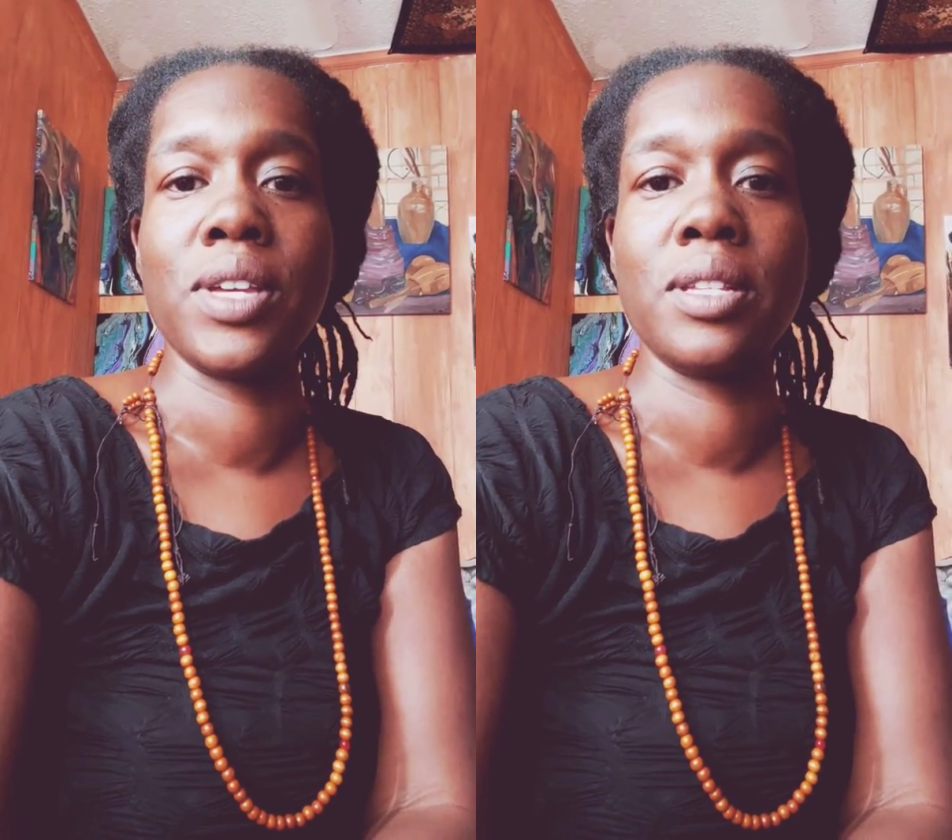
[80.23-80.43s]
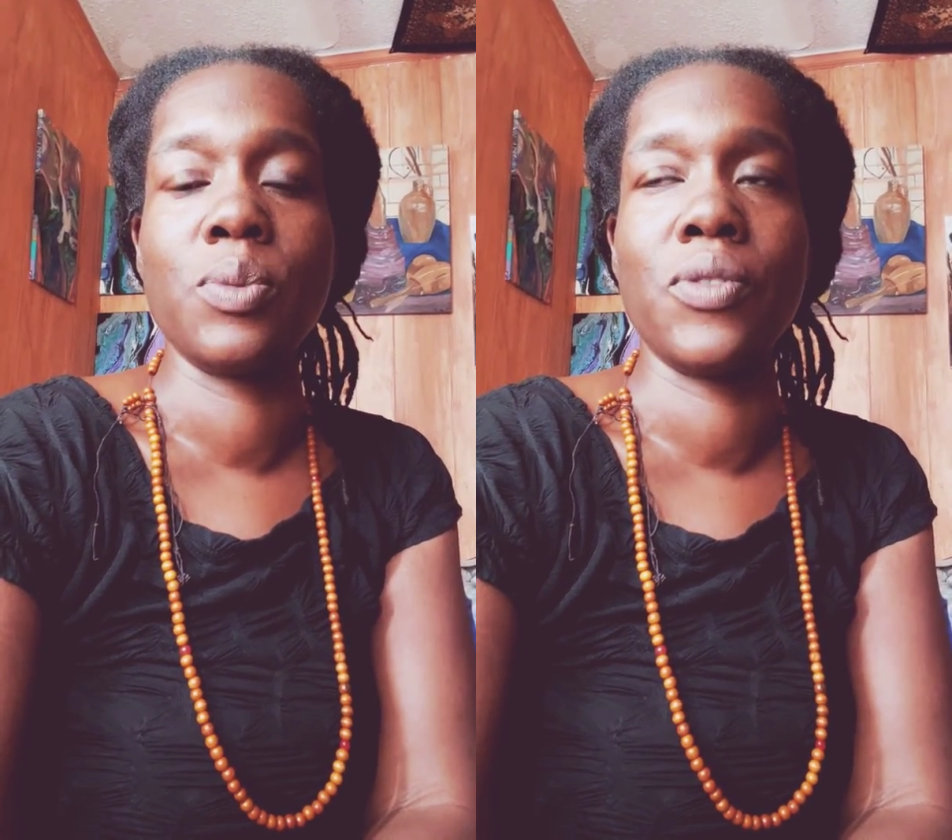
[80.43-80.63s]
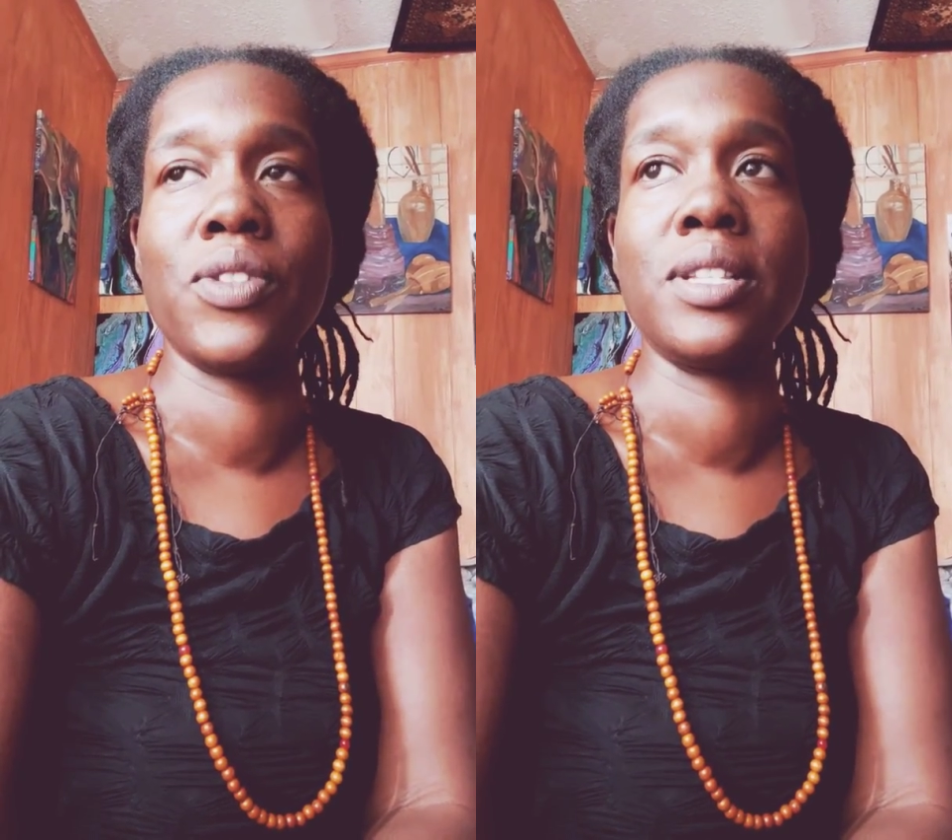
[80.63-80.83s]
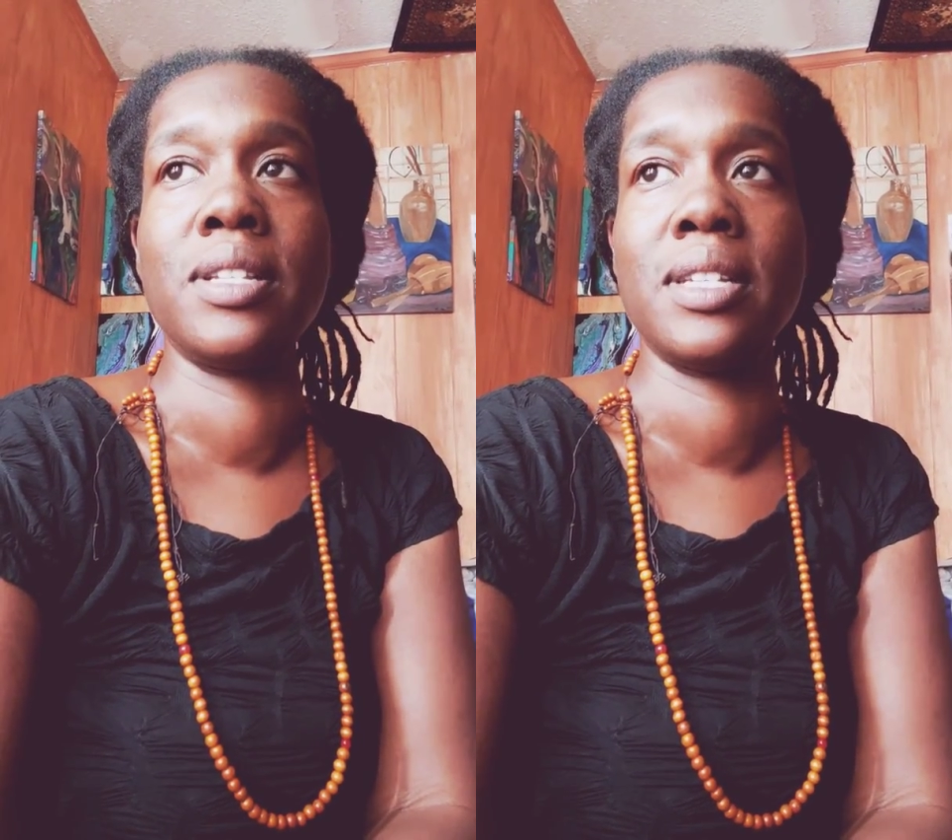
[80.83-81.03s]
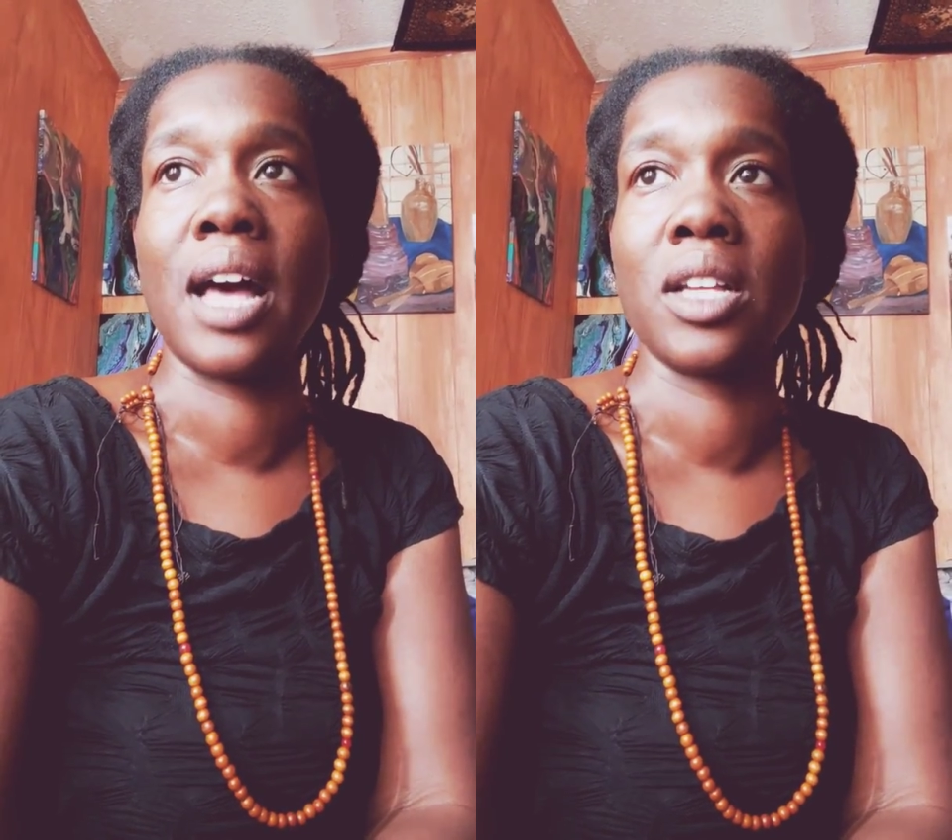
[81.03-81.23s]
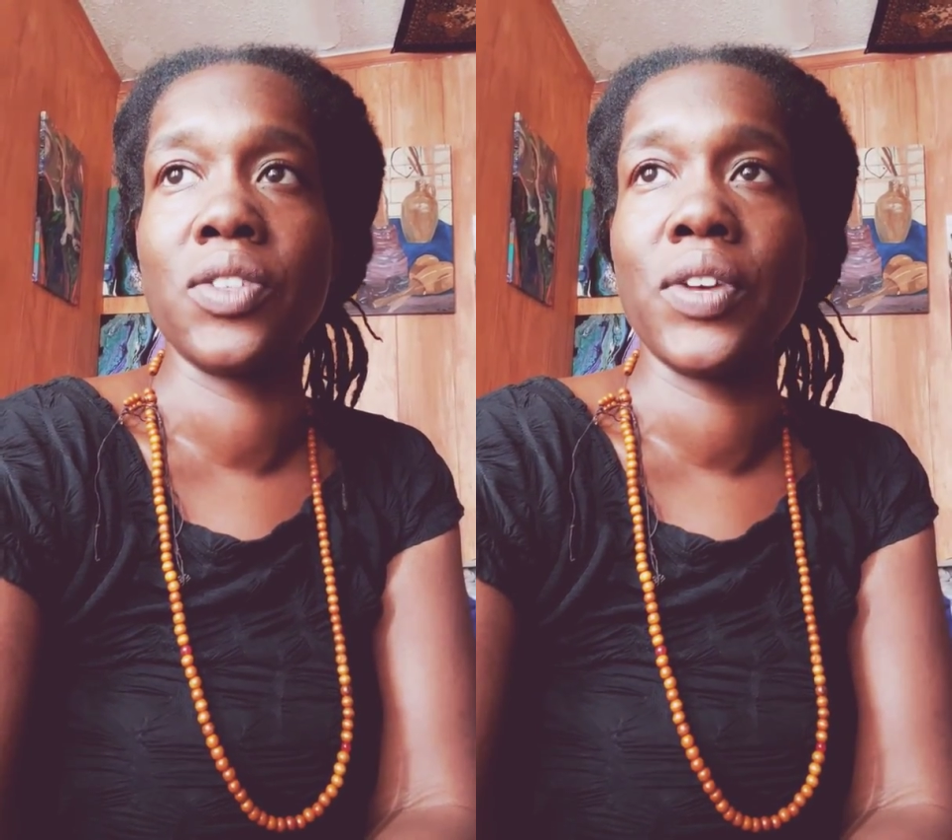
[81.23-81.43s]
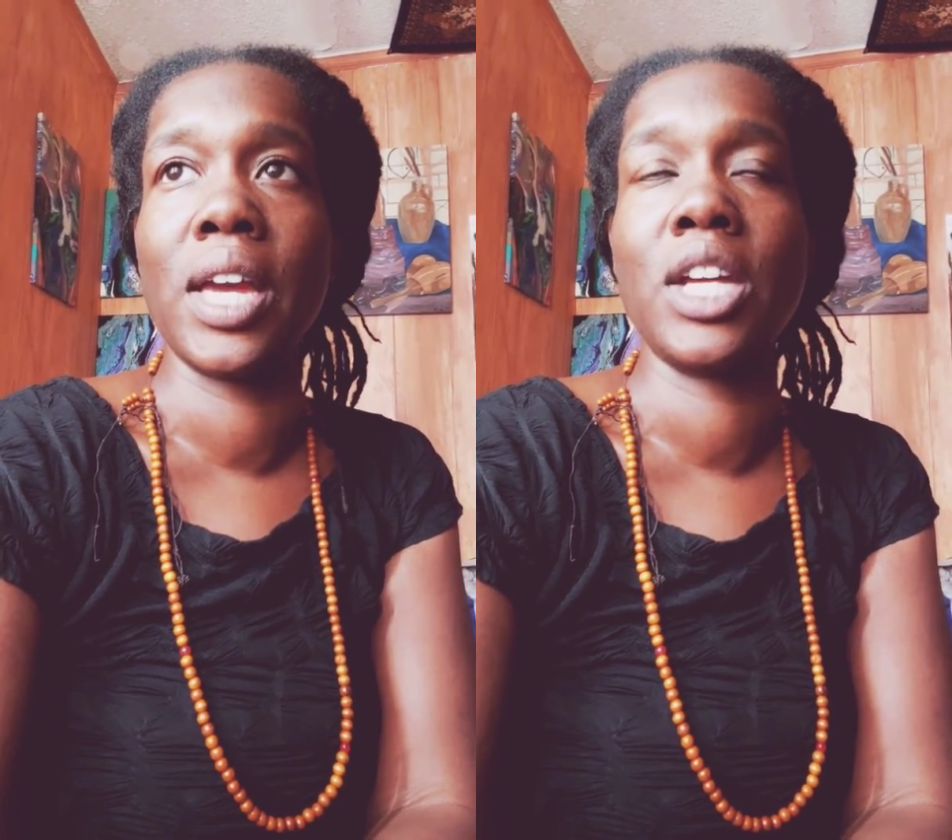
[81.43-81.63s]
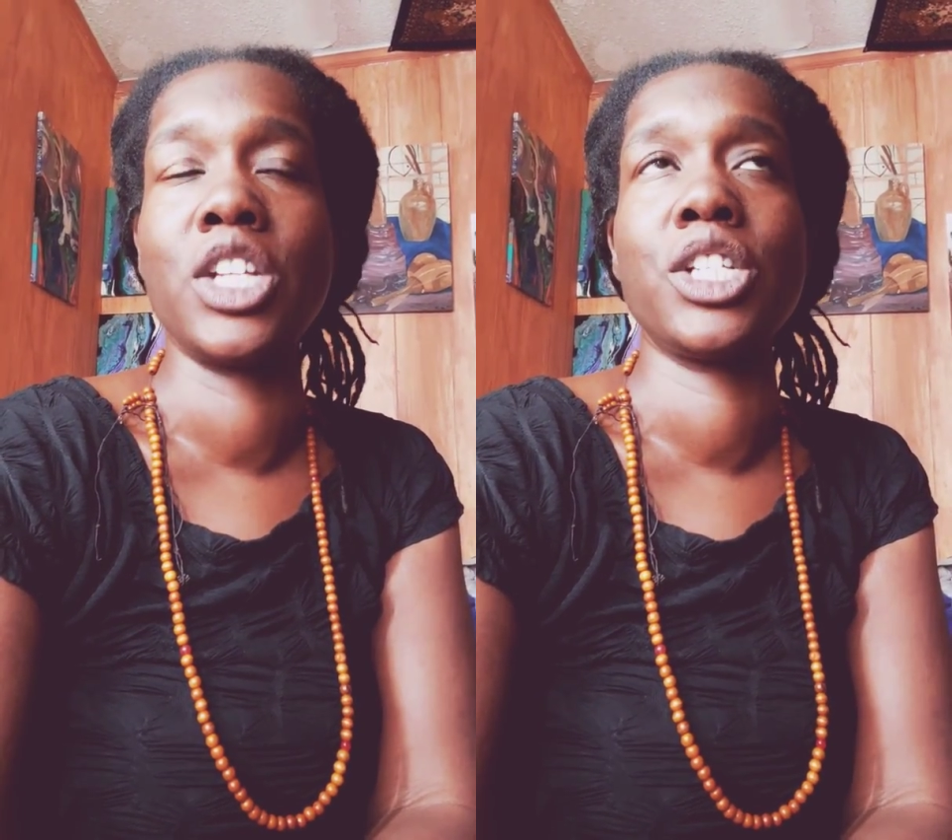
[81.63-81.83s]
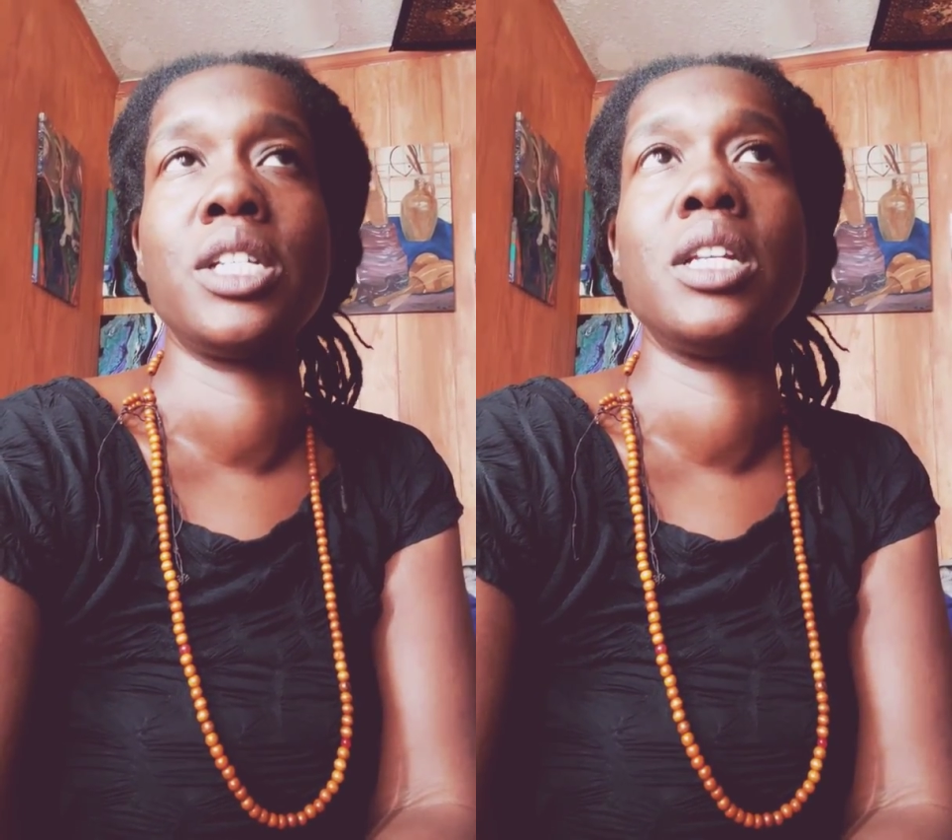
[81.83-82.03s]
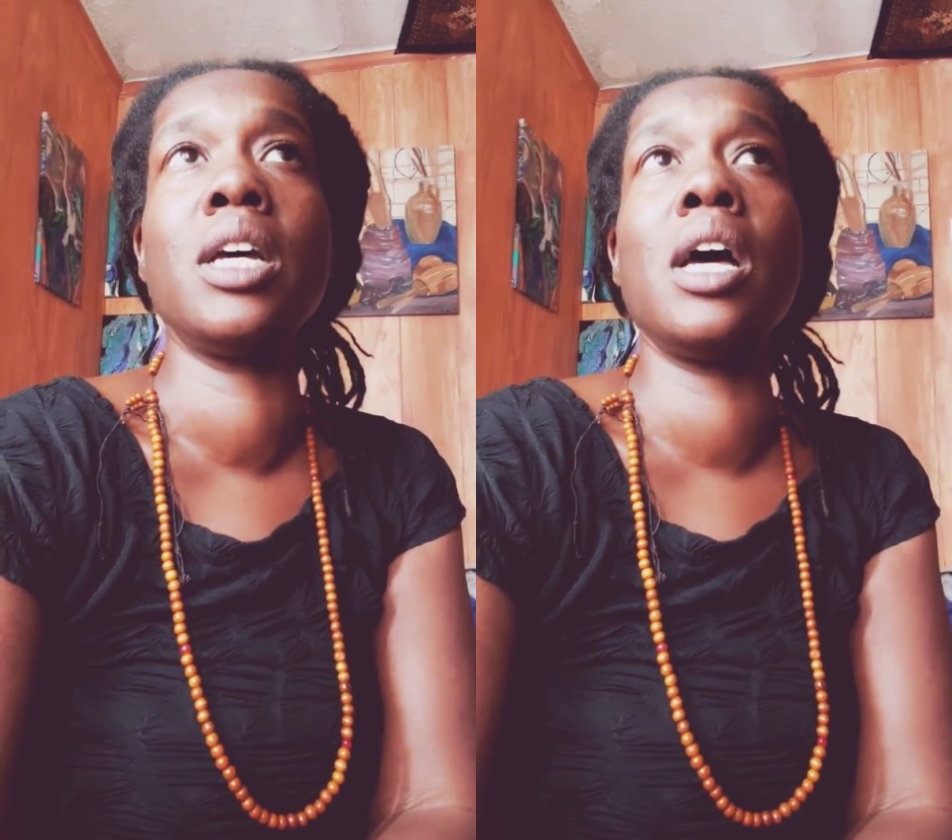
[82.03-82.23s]
this
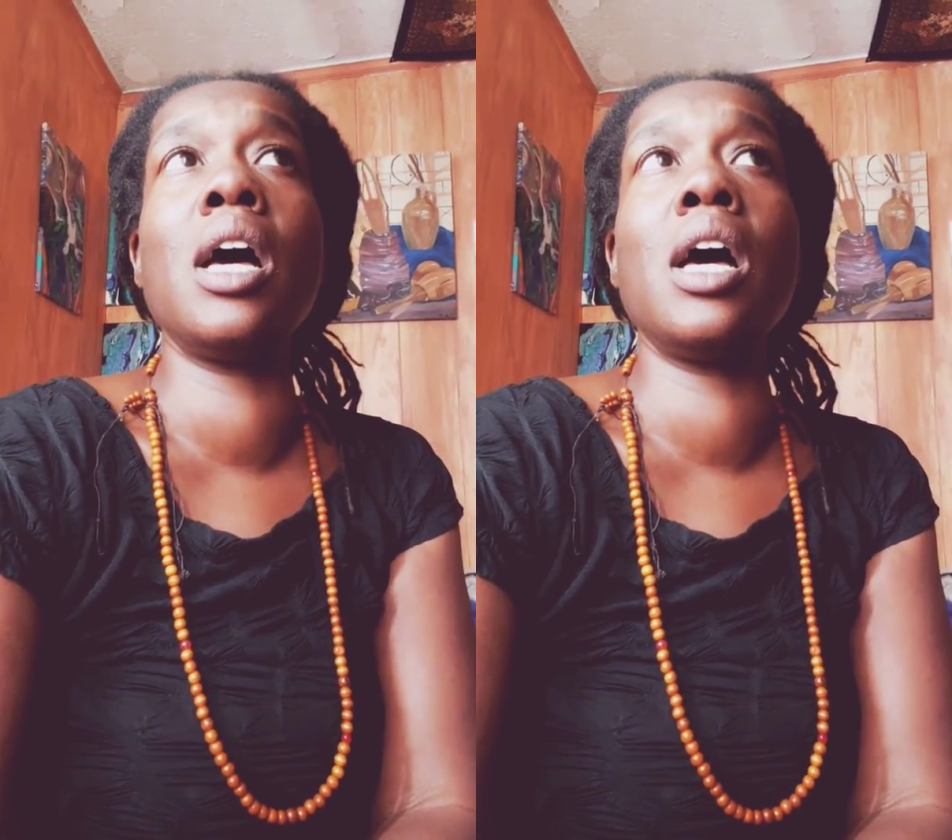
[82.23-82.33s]
detoxification.